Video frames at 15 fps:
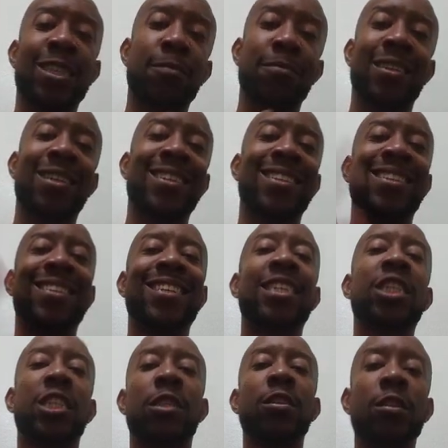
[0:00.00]
should be in
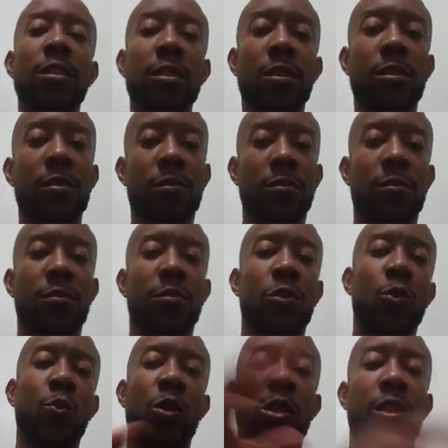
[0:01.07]
addition
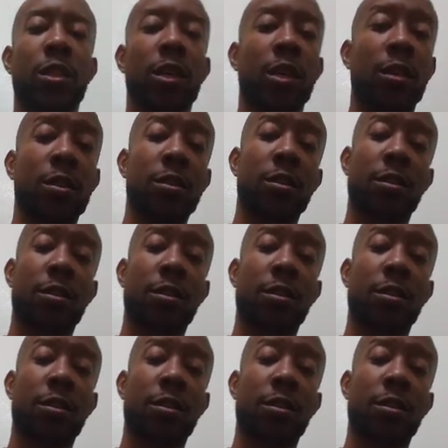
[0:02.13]
to other things.